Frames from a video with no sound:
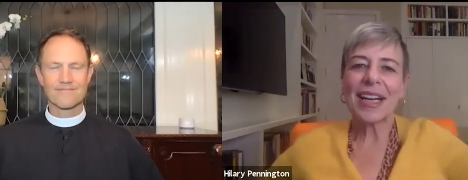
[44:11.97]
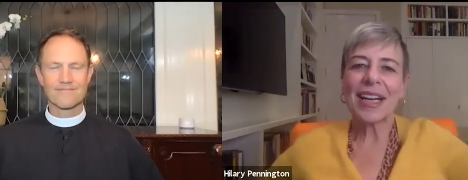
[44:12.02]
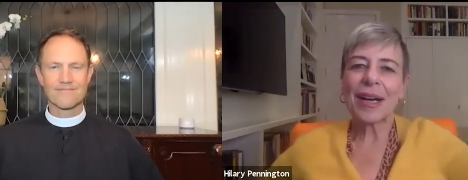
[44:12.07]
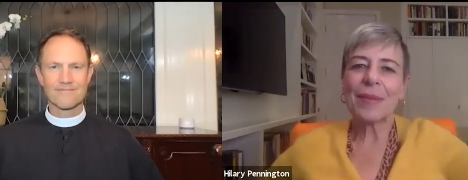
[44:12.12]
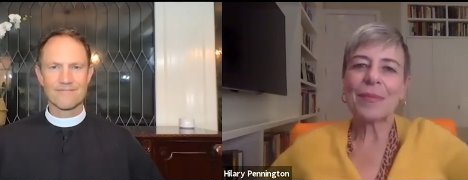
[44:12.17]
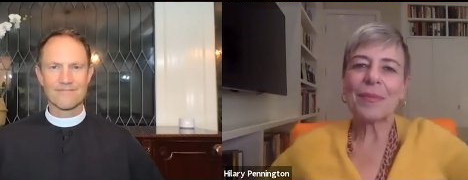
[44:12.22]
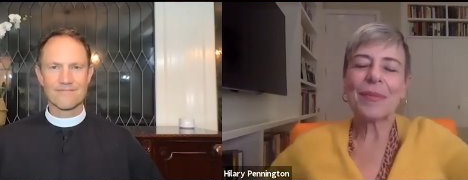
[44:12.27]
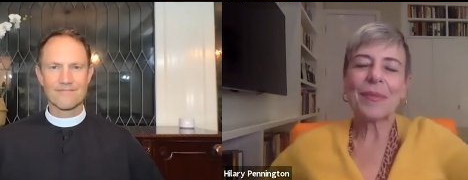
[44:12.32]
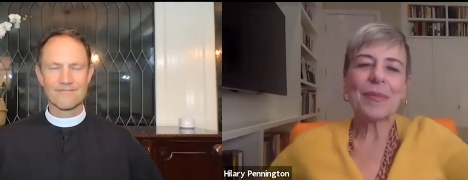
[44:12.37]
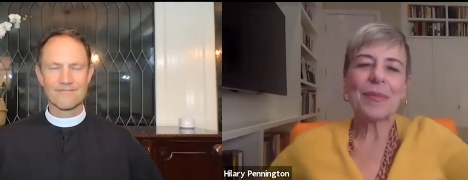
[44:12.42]

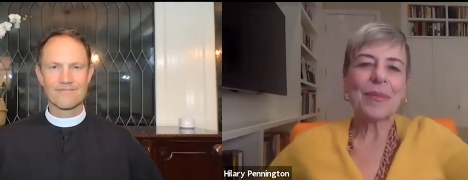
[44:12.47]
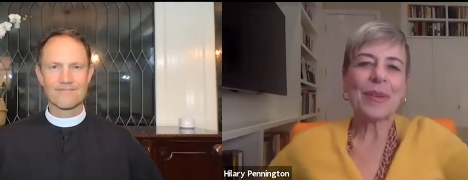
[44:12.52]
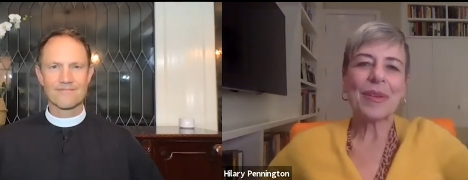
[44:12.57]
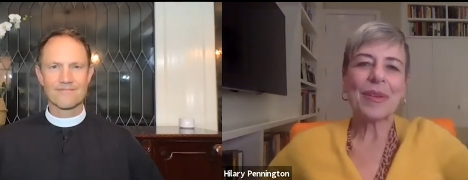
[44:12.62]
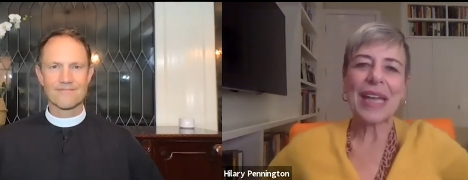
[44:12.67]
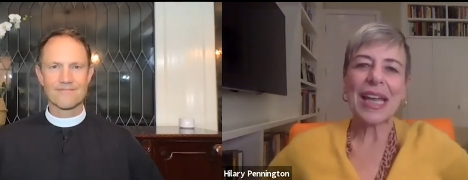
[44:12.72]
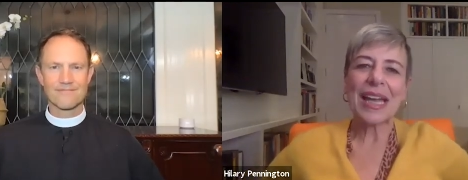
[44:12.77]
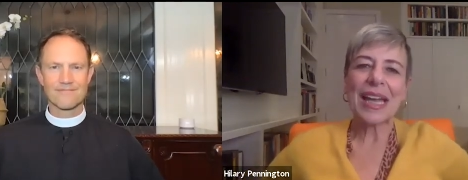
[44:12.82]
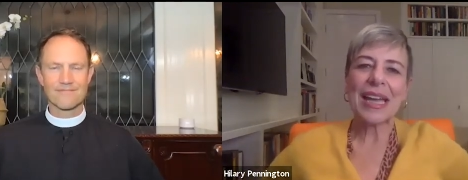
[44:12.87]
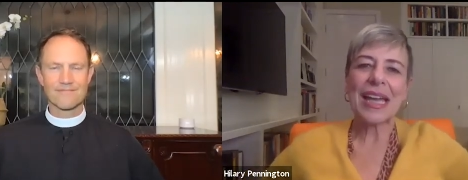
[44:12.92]
Speaker 1: Um,
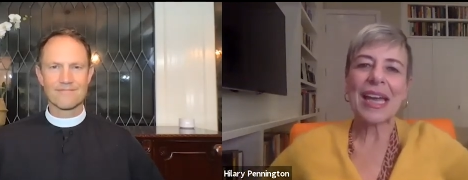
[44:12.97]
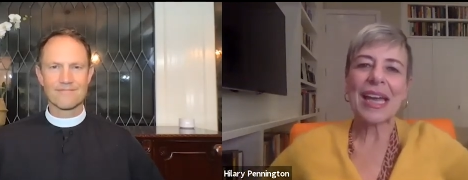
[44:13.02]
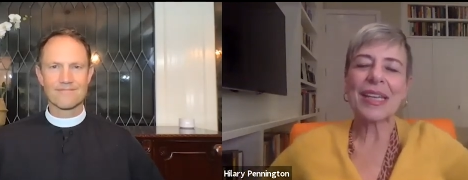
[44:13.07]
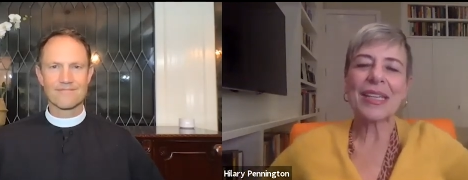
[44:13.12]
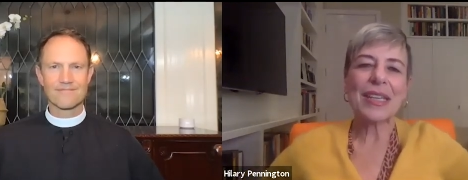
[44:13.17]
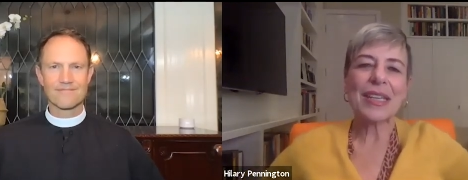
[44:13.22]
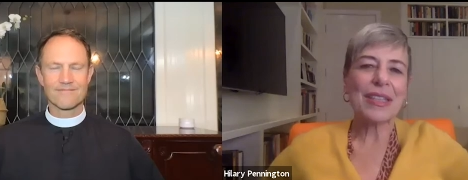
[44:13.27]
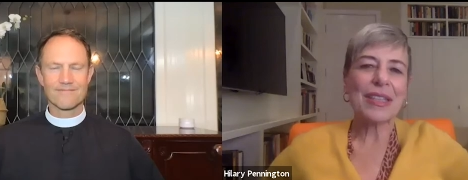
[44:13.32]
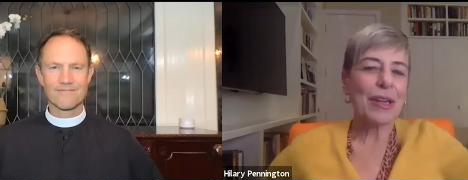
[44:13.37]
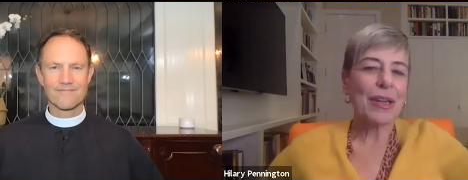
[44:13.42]

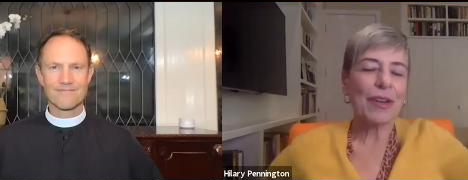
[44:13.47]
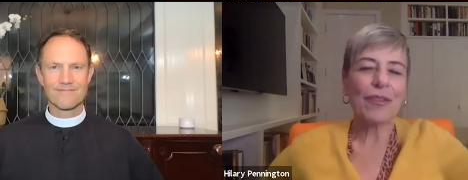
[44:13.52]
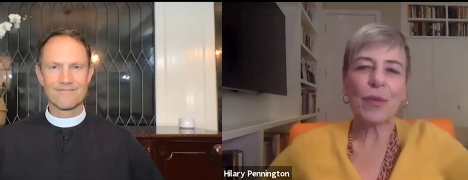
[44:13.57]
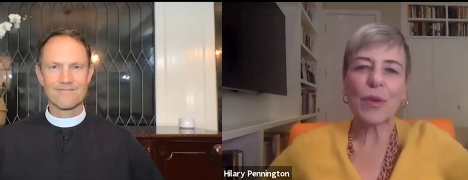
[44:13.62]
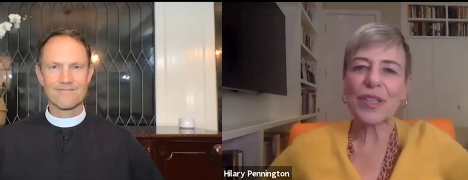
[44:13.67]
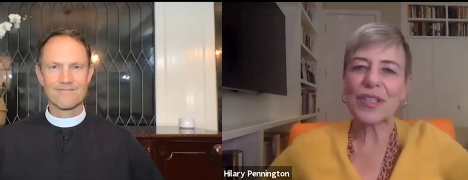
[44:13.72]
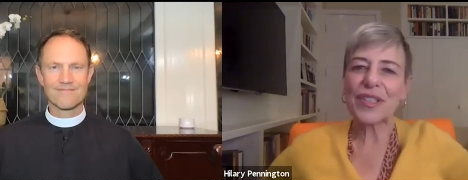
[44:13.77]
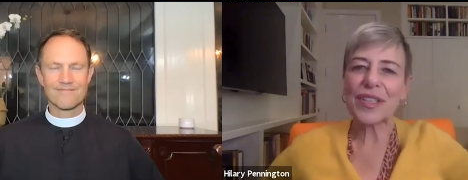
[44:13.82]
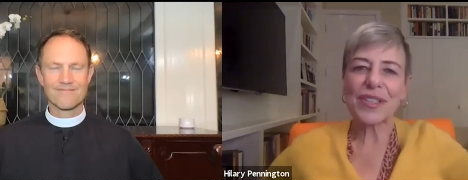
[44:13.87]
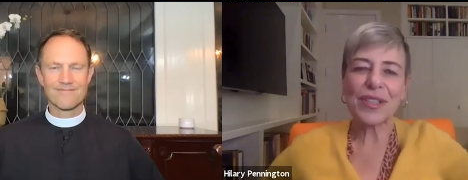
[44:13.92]
and their
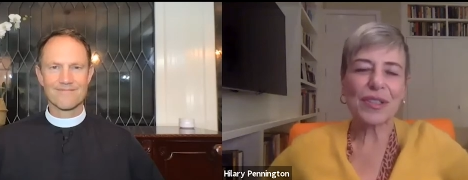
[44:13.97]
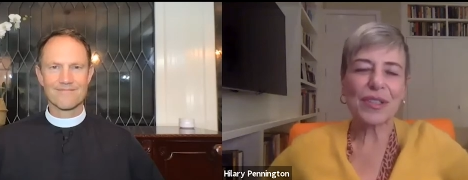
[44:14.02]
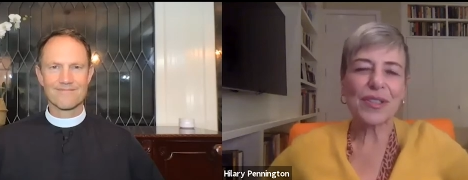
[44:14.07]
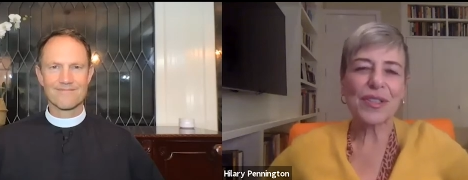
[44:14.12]
voices are